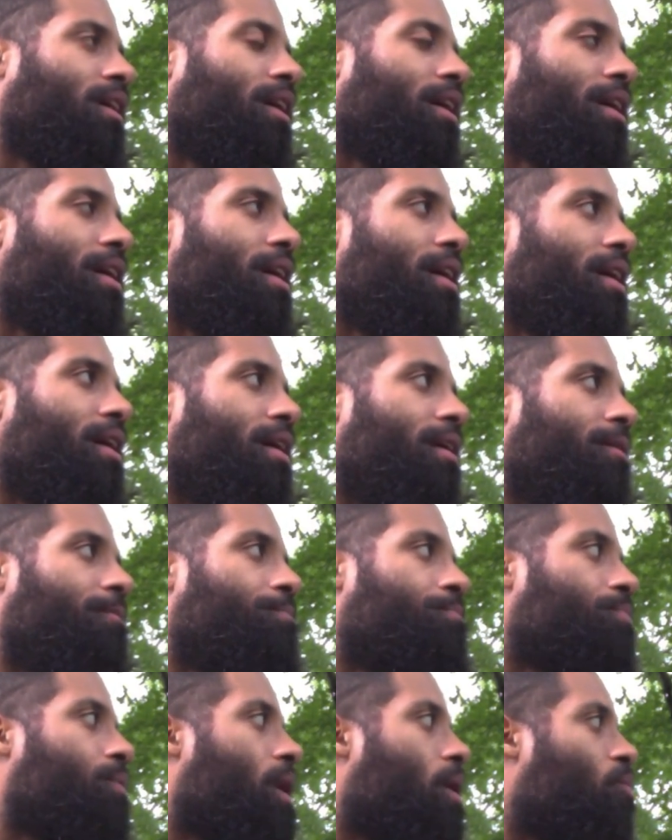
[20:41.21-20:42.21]

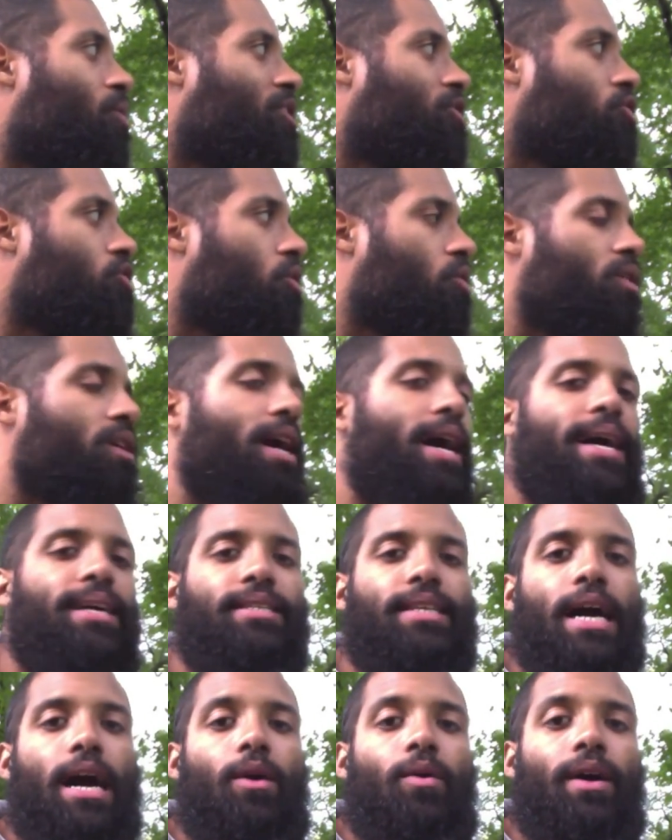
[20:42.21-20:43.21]
And I want to show you guys
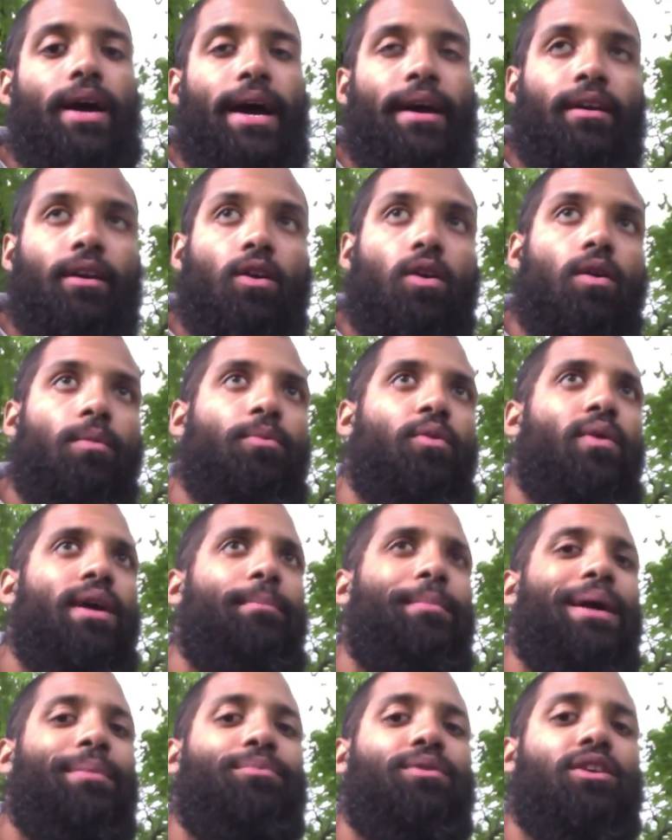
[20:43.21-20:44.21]
how I incorporate
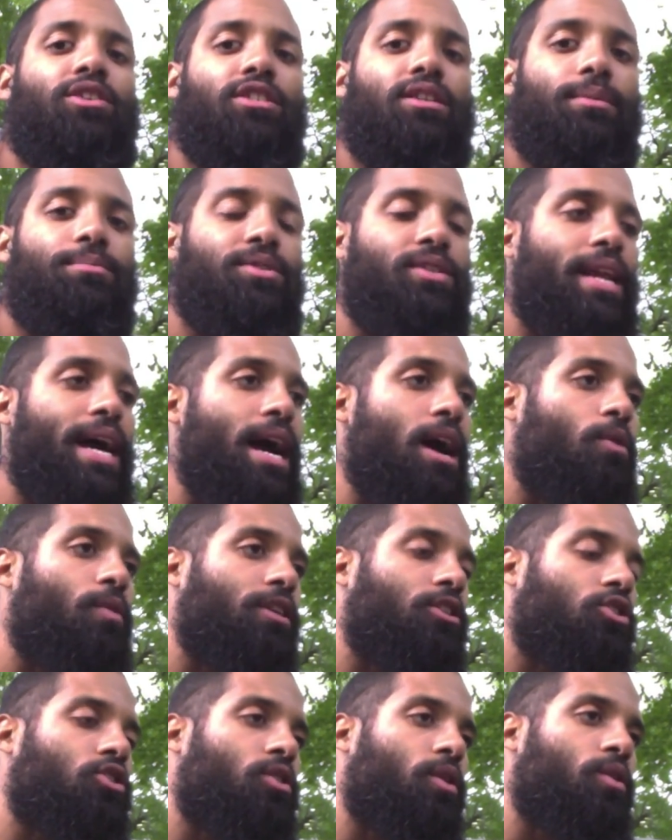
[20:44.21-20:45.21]
my push-ups now
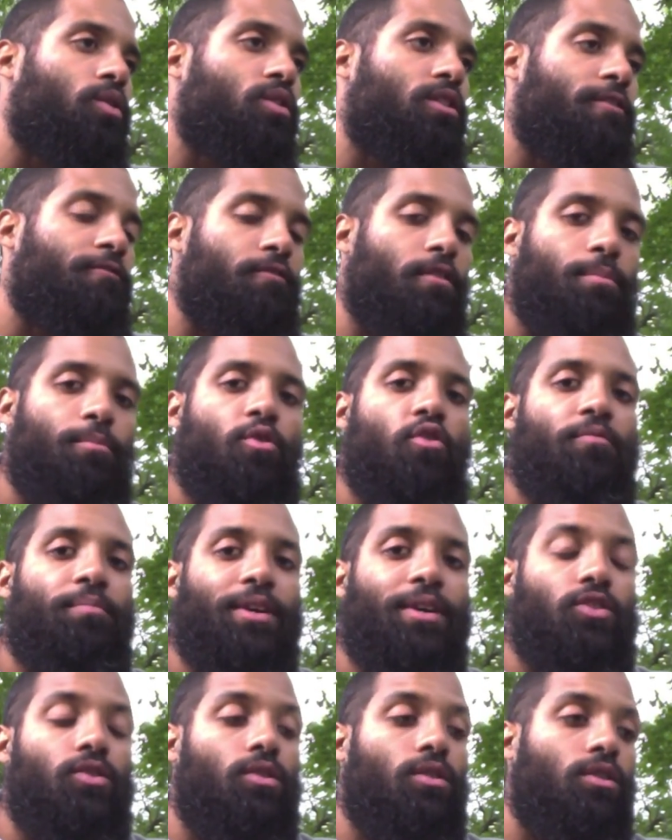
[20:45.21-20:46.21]
and show you different
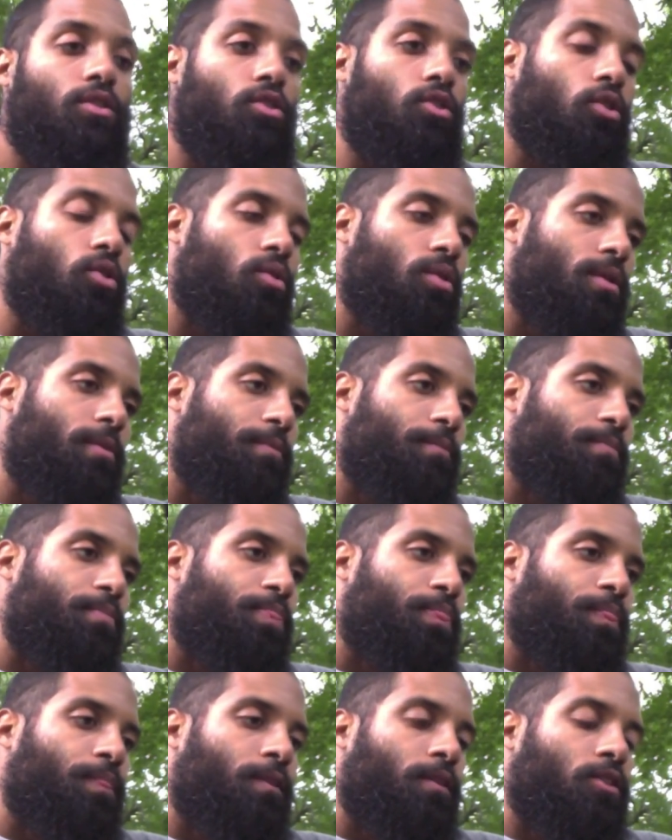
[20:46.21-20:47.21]
movements you can do
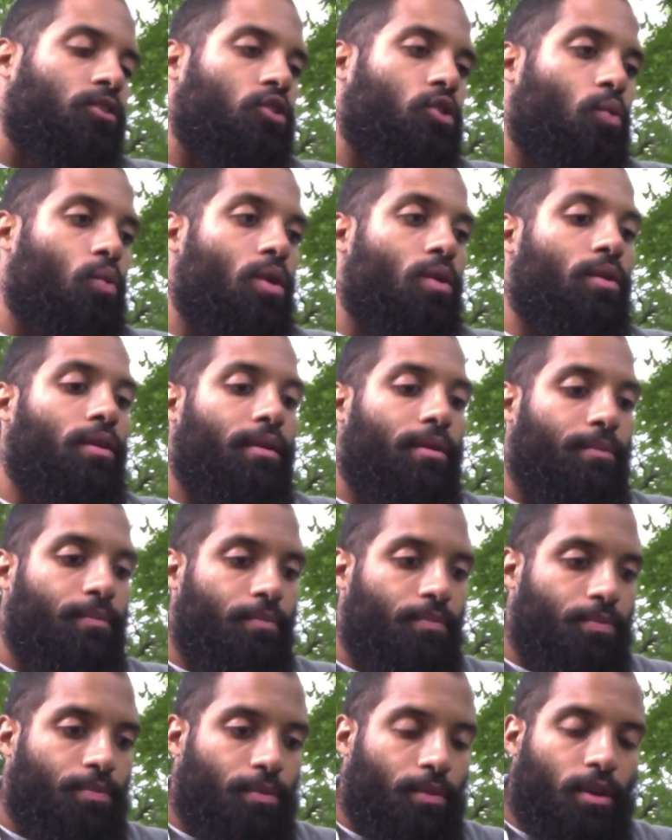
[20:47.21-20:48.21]
to work
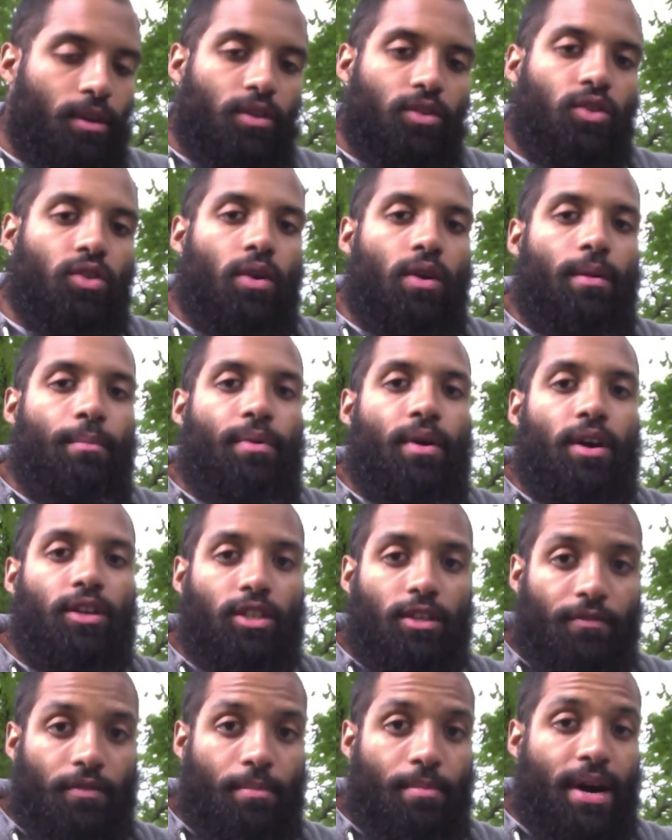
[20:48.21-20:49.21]
certain parts
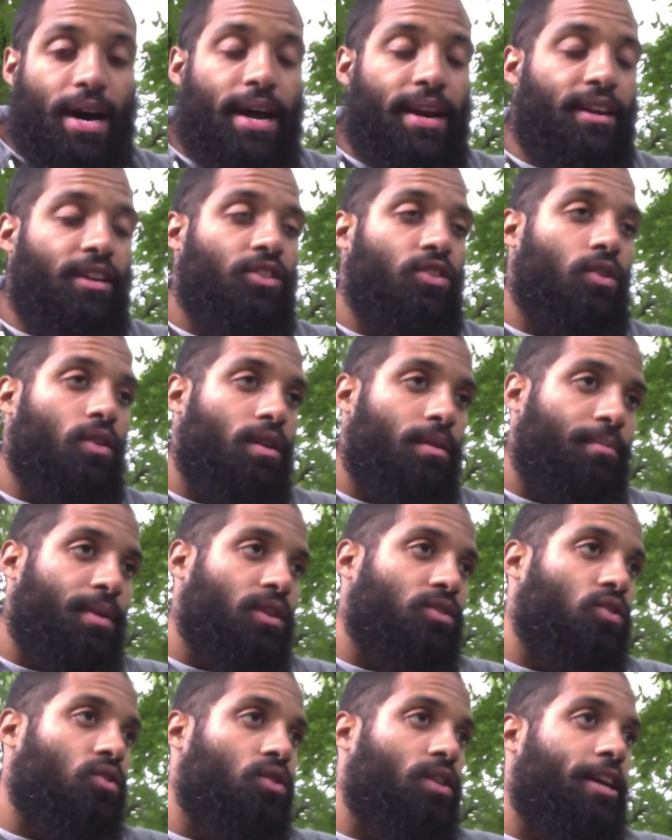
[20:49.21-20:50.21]
of your body, certain
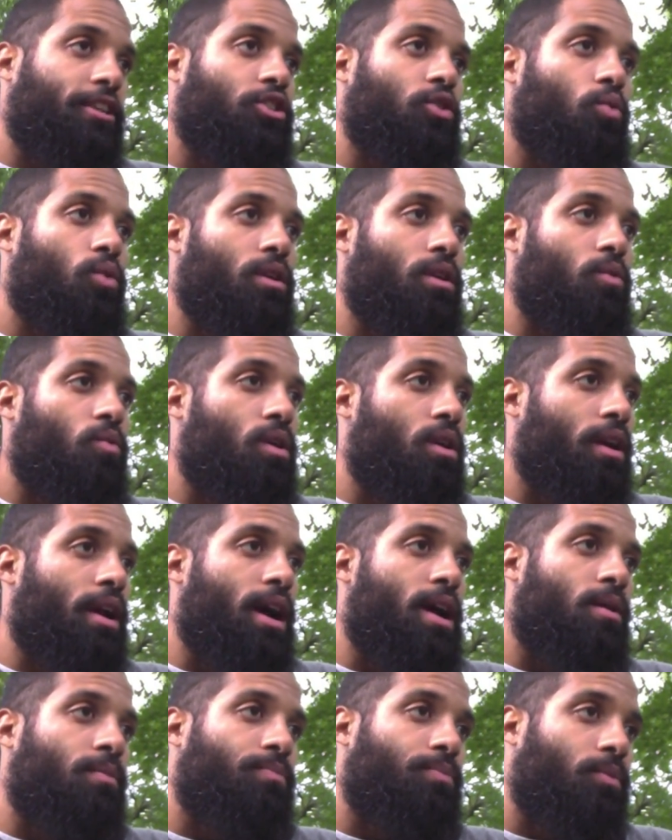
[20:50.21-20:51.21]
muscles that you want to work
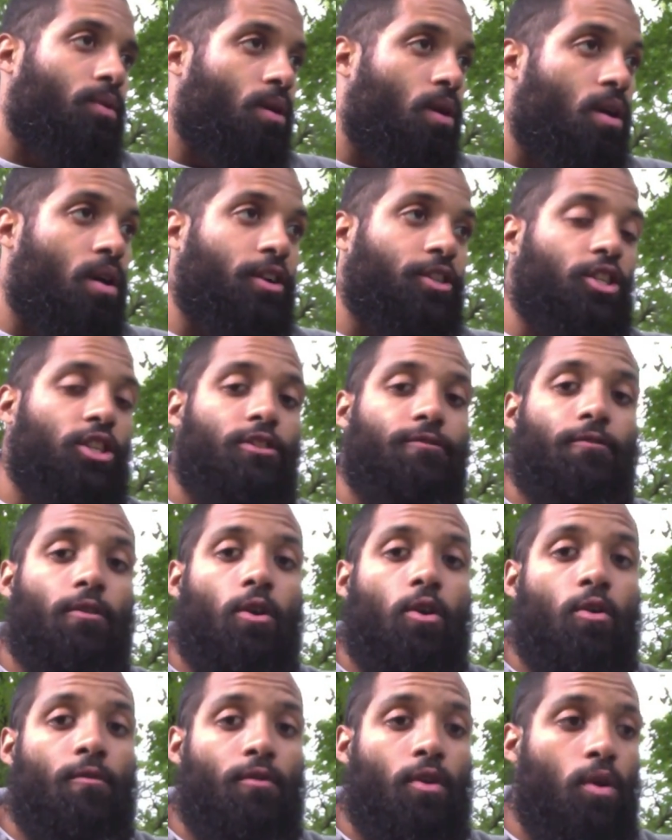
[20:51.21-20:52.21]
out, or just for
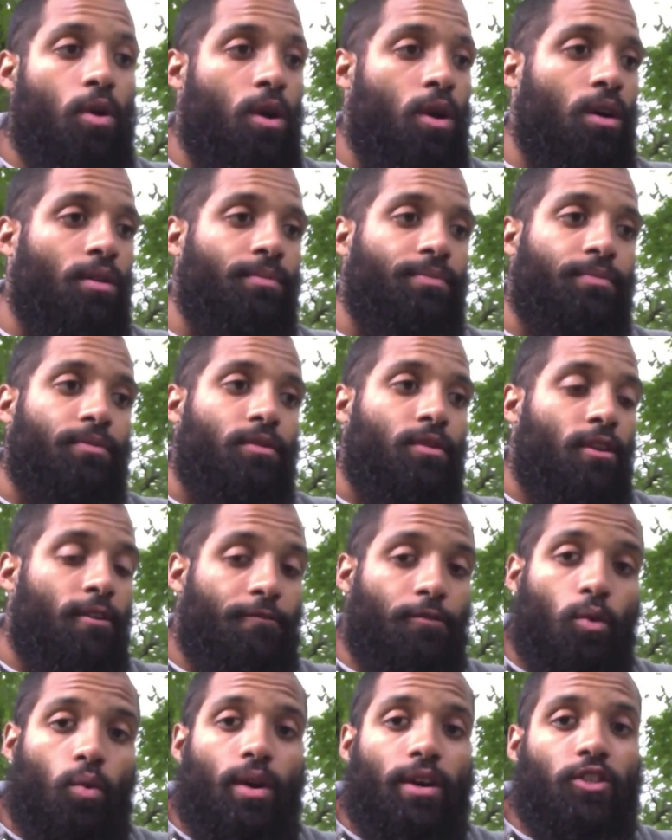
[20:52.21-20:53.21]
overall
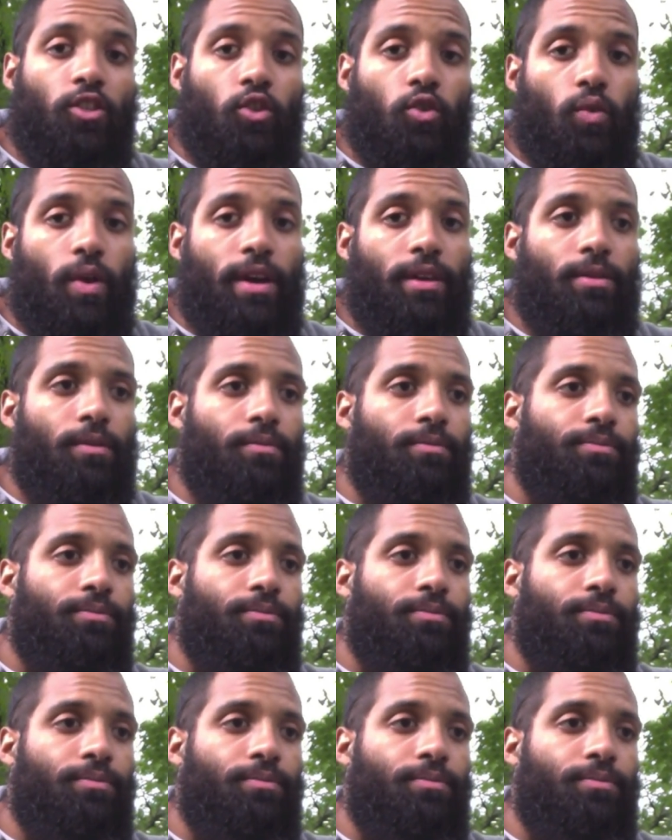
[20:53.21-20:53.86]
if you want strength